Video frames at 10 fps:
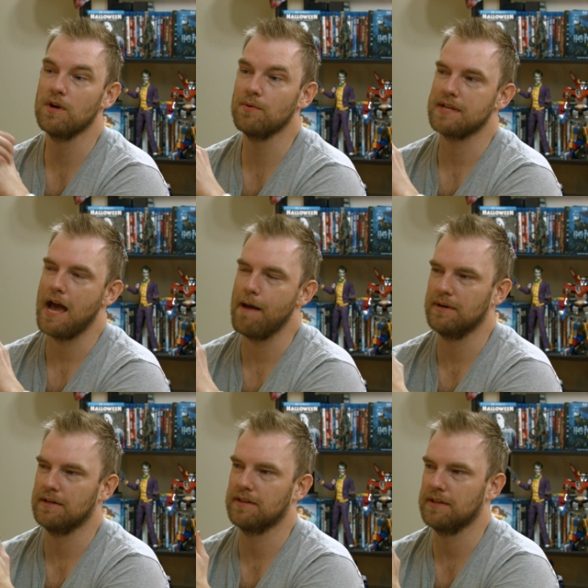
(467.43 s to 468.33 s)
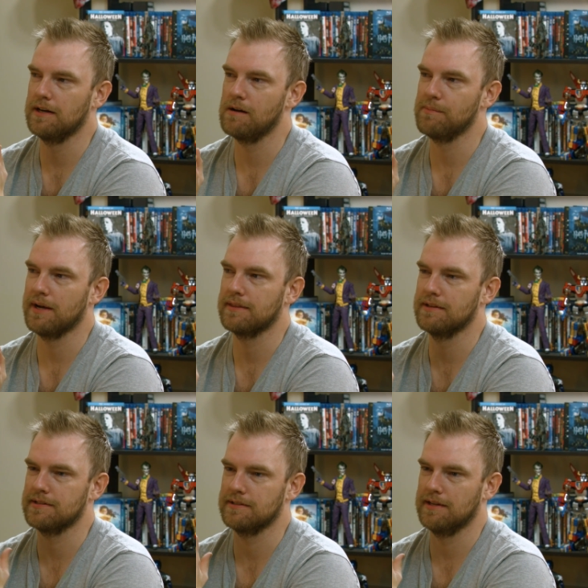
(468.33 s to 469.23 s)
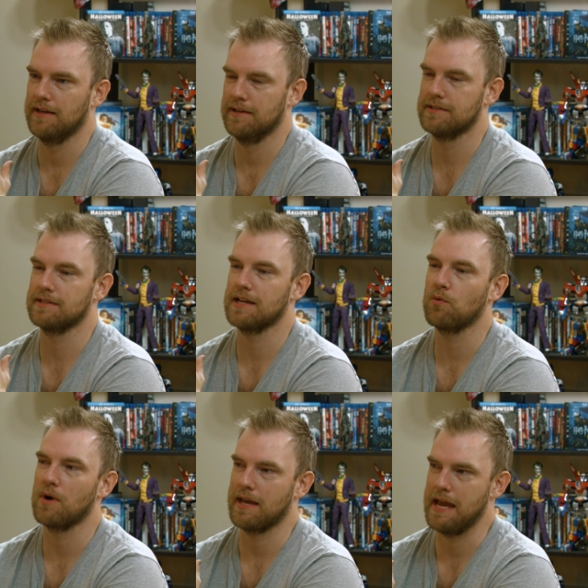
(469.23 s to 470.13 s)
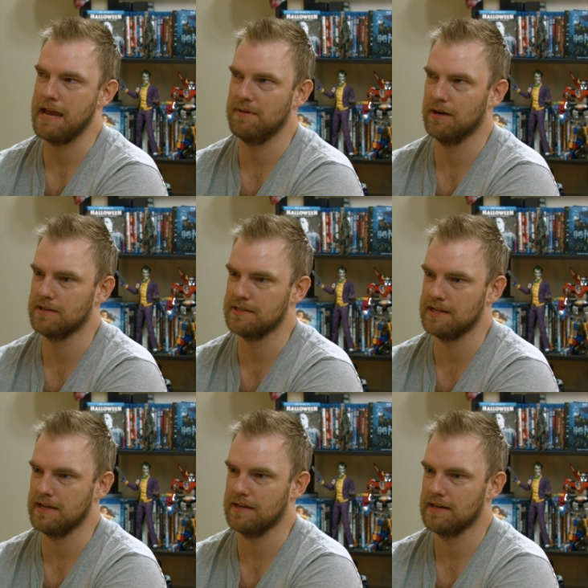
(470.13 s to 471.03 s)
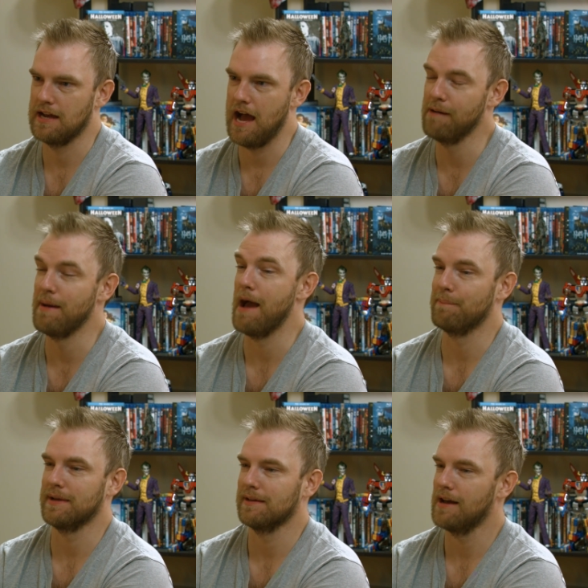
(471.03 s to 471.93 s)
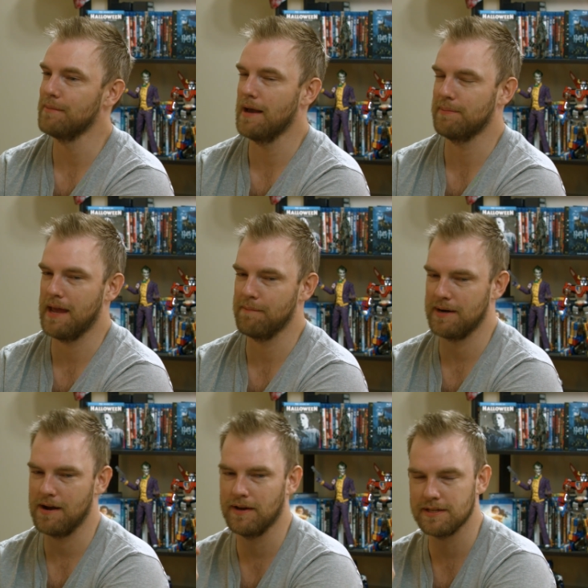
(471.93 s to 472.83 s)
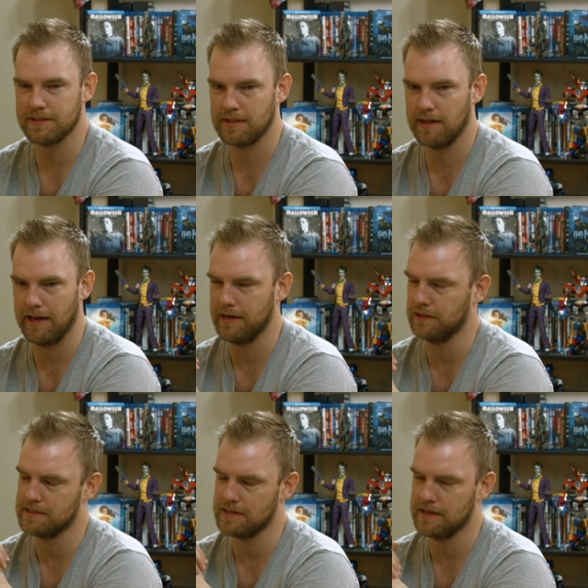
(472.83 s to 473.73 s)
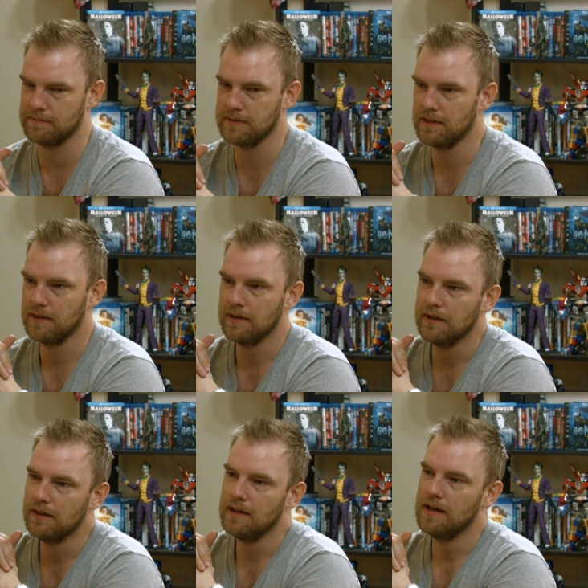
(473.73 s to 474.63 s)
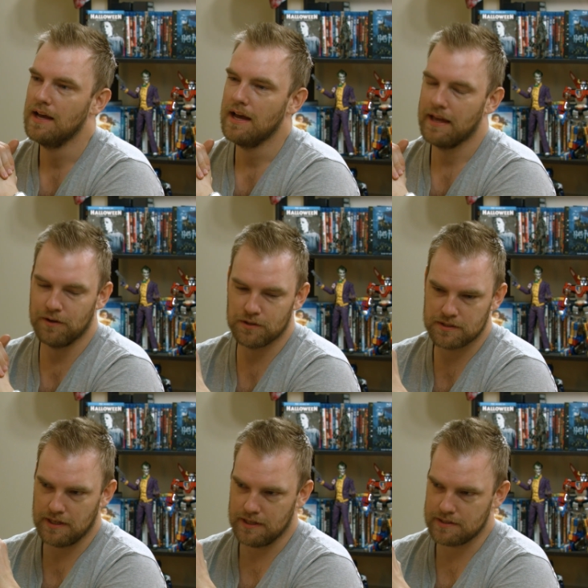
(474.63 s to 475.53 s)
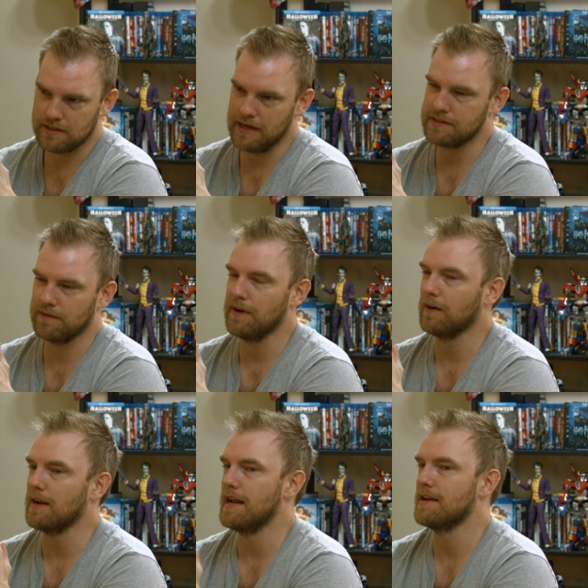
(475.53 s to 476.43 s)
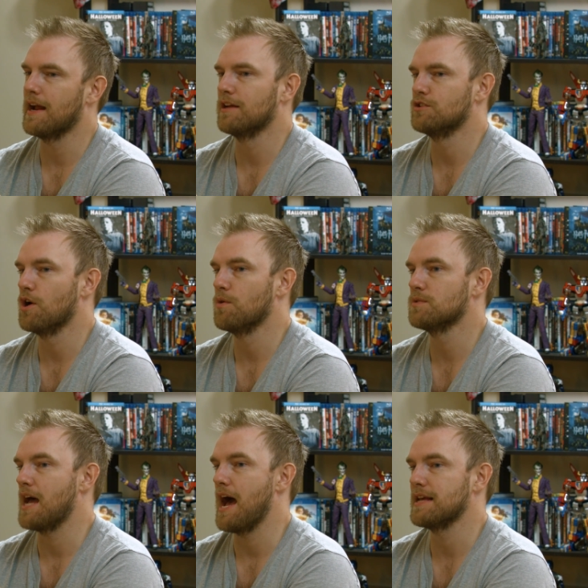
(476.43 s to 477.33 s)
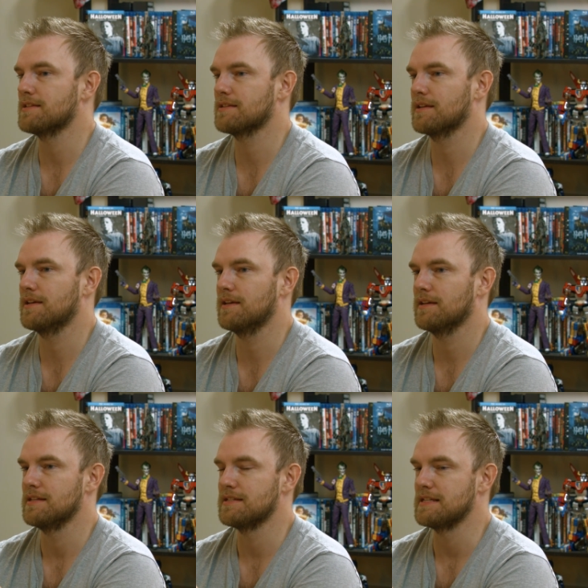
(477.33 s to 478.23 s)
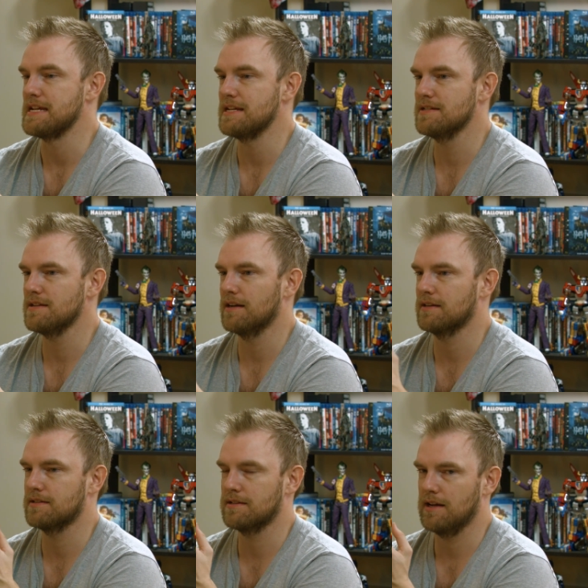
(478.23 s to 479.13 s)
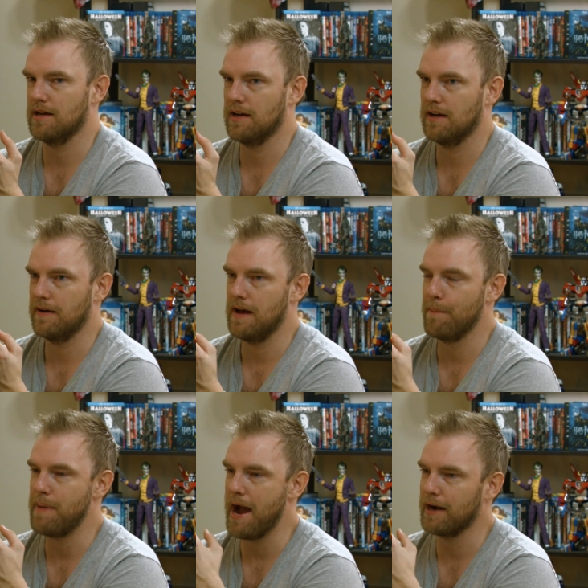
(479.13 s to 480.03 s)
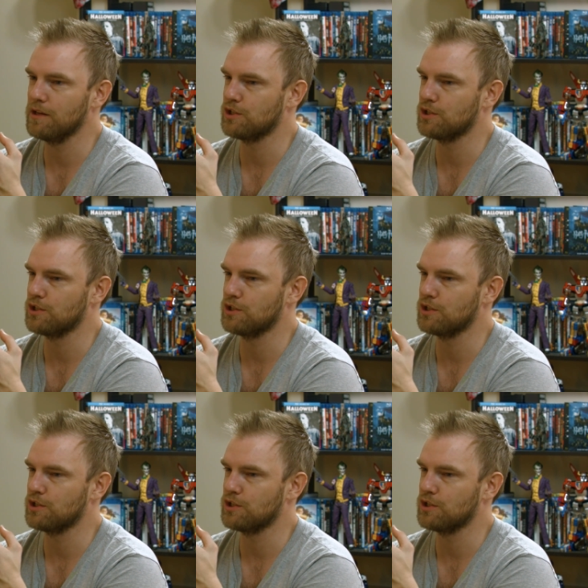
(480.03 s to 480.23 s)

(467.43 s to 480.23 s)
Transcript: When it was happening in the theater, I'm like, this is it. This is like what I came here to see. I'm happy. I'm a happy camper now. And this is the Italy scene. It's a very Indiana Jones-esque scene. It's a battle and